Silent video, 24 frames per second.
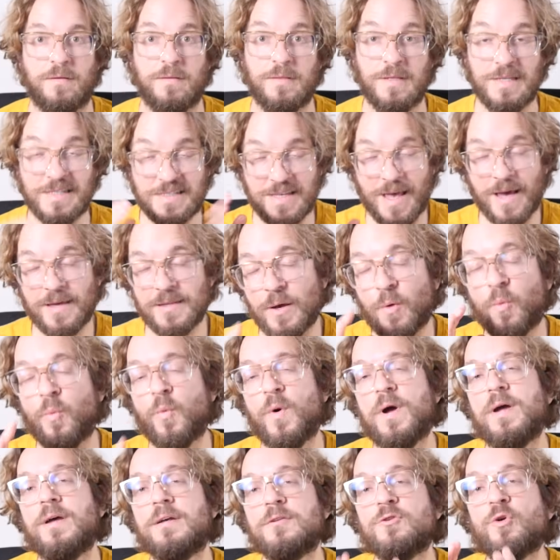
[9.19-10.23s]
deciding
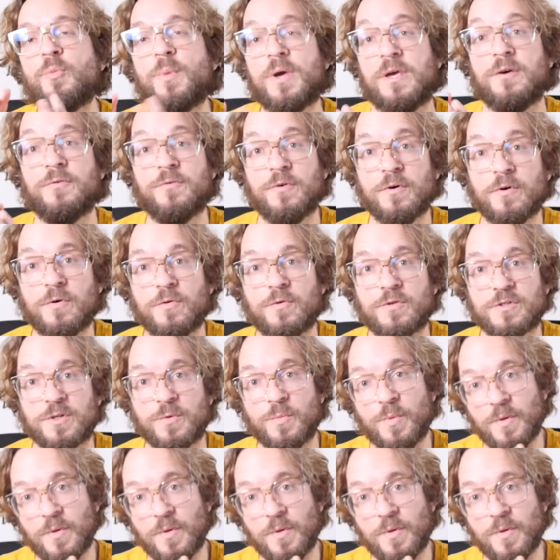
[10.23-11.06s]
where to make focus